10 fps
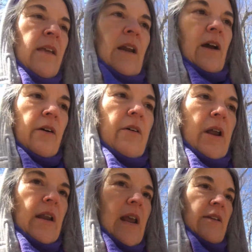
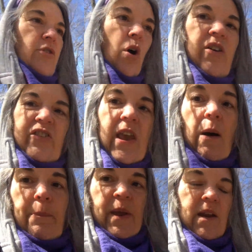and dogs
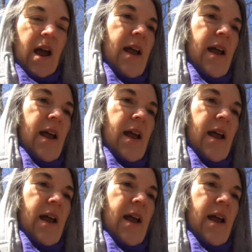yelping.